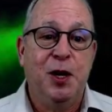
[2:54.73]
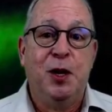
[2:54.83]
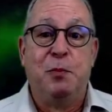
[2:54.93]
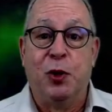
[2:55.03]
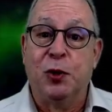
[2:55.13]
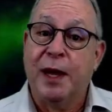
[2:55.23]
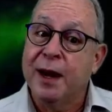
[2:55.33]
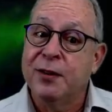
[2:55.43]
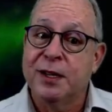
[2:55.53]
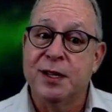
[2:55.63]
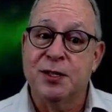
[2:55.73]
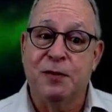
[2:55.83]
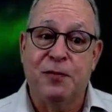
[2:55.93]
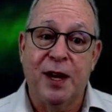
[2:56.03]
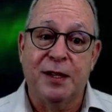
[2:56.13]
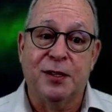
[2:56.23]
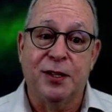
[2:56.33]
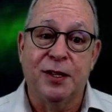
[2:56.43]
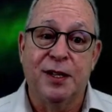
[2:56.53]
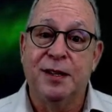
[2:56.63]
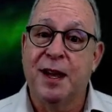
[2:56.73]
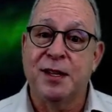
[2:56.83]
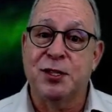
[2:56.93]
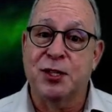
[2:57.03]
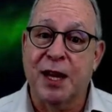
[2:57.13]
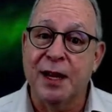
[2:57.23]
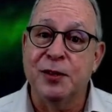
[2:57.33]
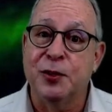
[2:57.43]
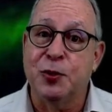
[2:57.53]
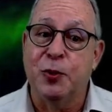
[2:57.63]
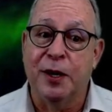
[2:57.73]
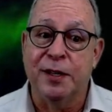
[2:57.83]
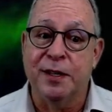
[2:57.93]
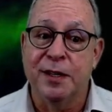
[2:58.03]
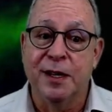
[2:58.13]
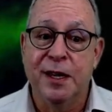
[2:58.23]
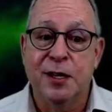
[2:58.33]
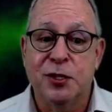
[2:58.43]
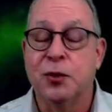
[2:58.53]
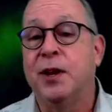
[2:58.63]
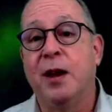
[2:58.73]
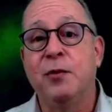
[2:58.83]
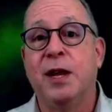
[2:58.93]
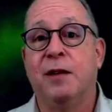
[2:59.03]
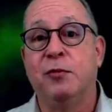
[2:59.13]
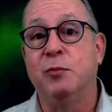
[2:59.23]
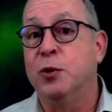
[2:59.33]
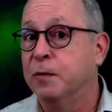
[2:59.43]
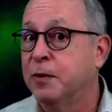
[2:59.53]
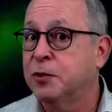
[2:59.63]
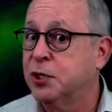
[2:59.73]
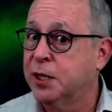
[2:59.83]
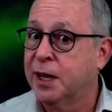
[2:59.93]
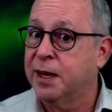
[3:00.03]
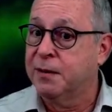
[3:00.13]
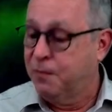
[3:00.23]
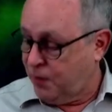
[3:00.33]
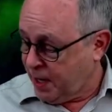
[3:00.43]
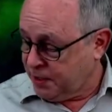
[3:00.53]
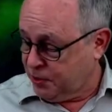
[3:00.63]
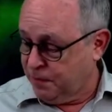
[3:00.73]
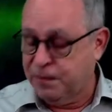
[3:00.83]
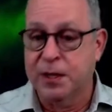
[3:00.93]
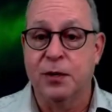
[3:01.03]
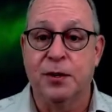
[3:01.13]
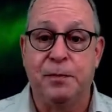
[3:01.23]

Polarity is a vector, not a scalar quantity, so now we have a morphogenetic vector field.